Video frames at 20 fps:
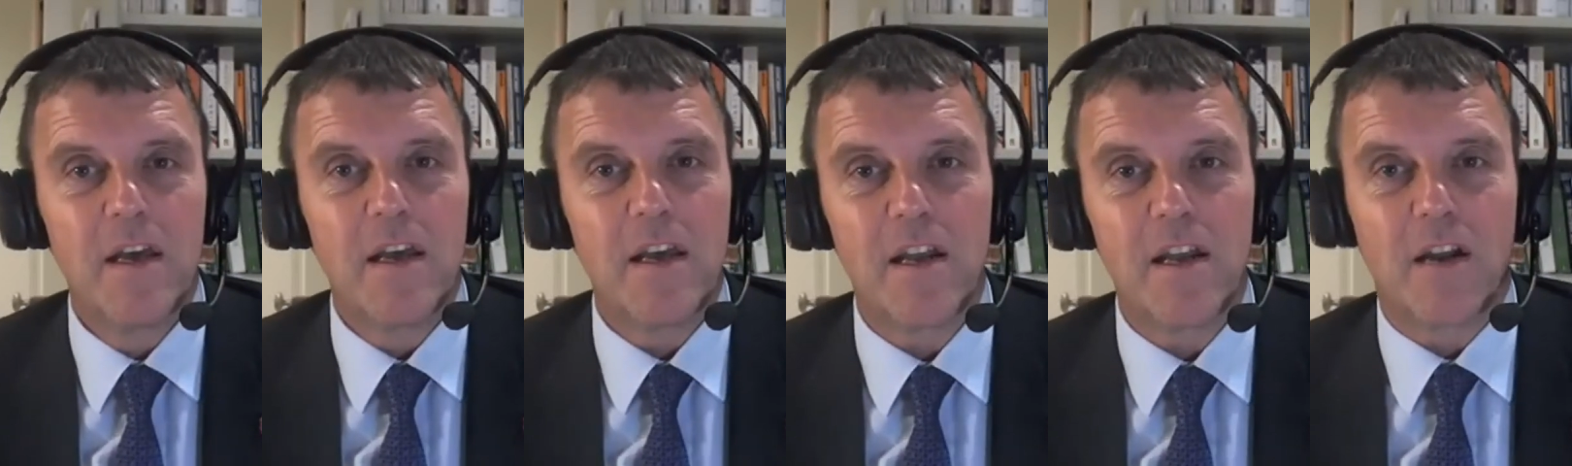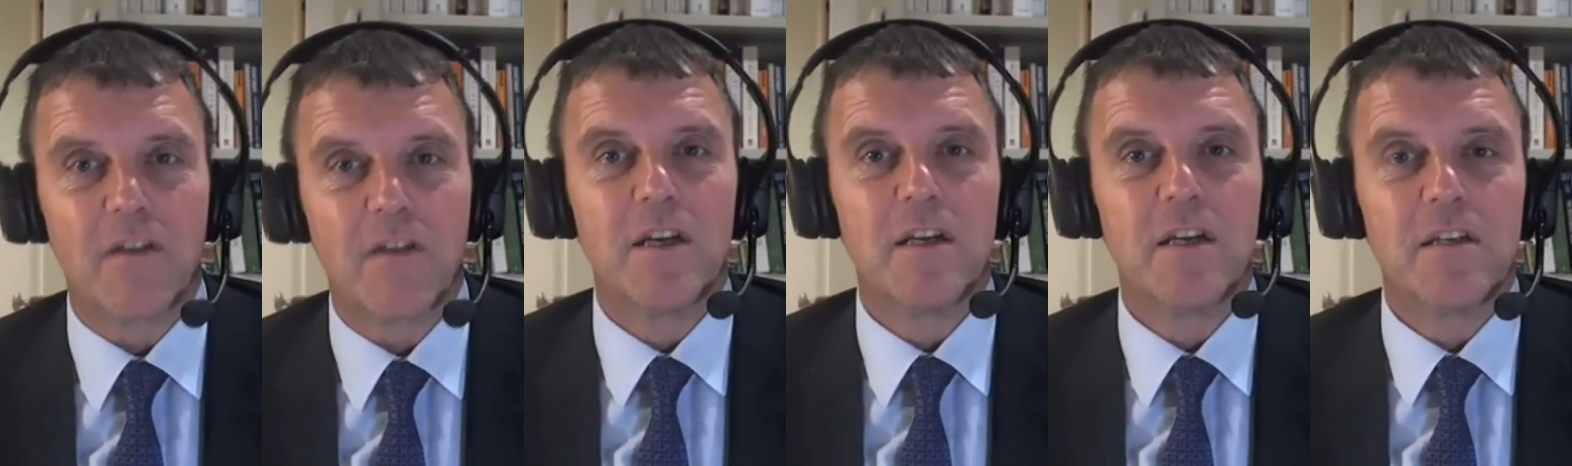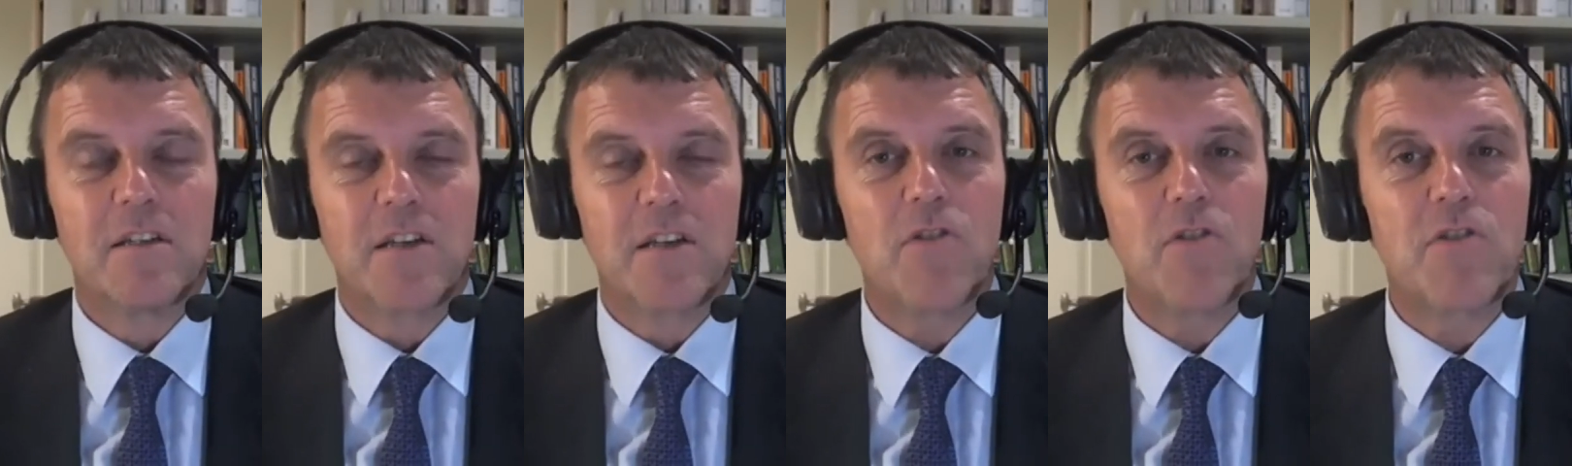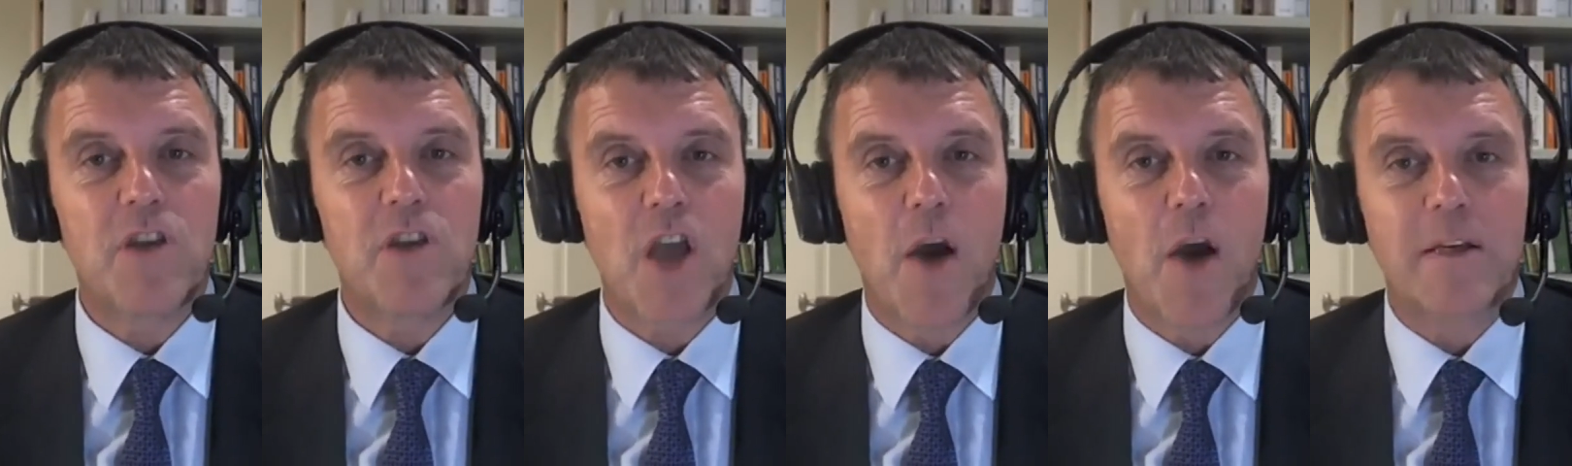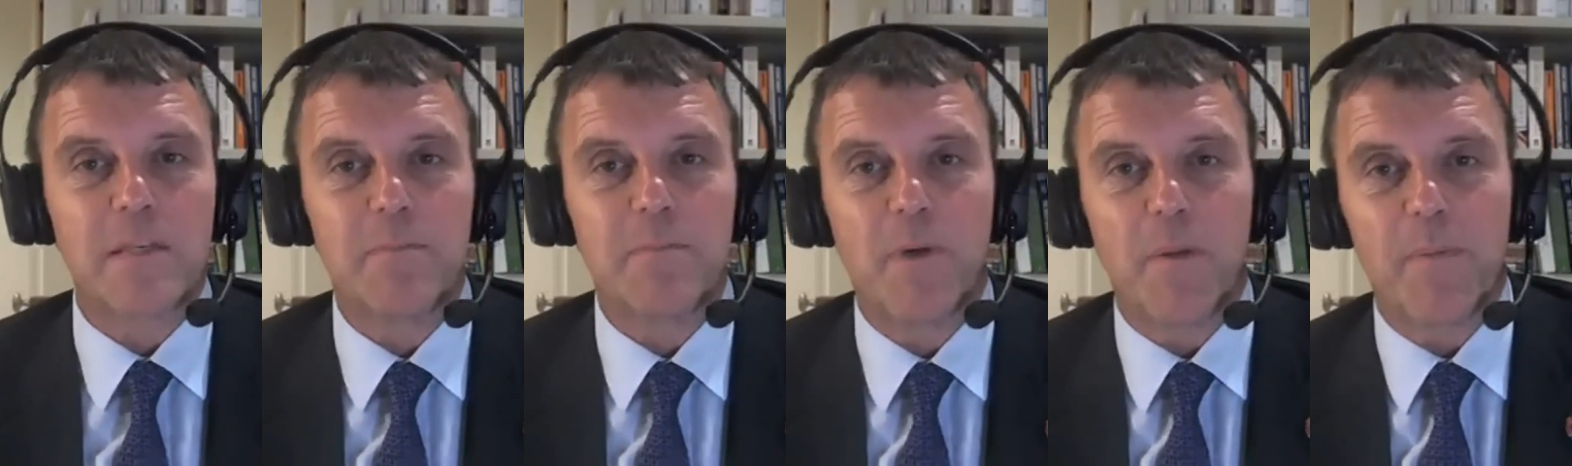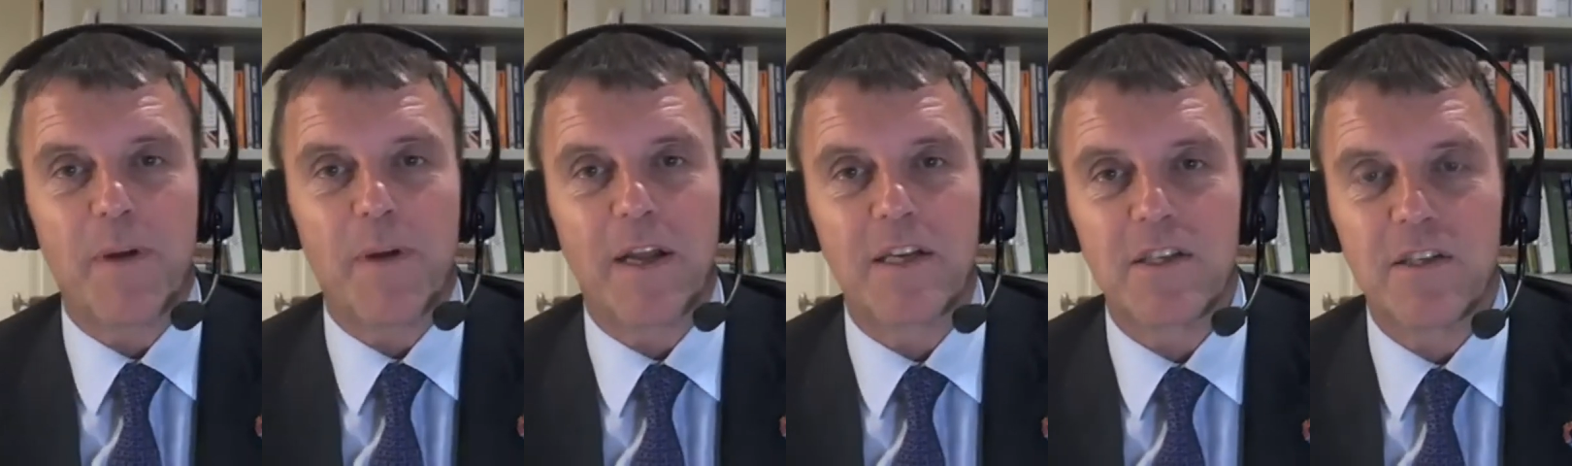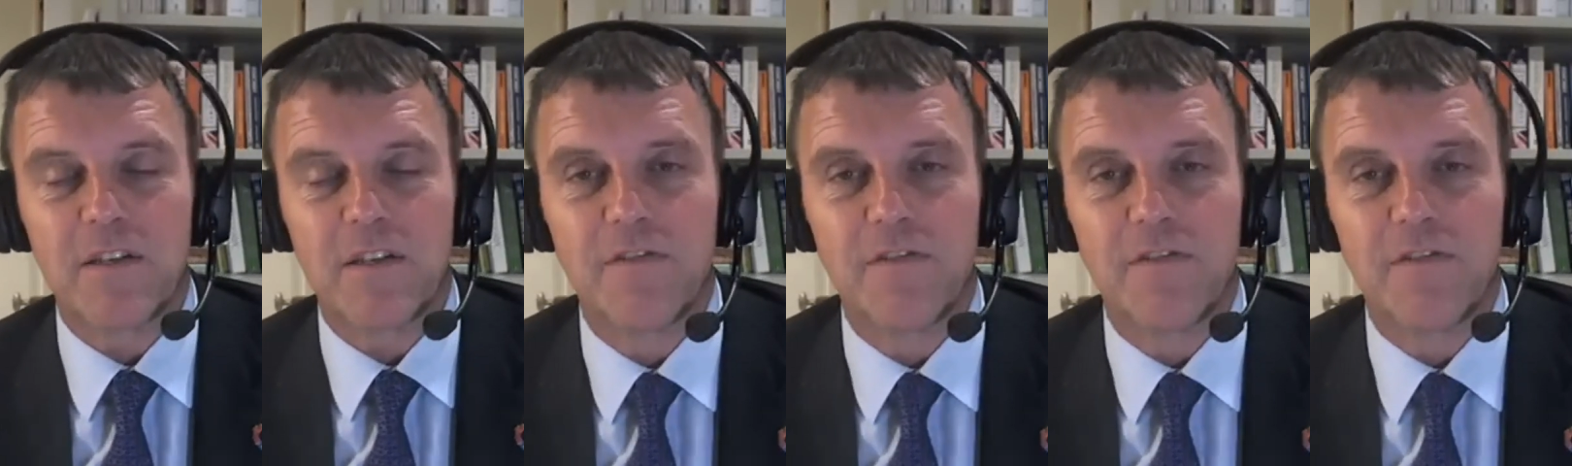you know, Tokyo has a population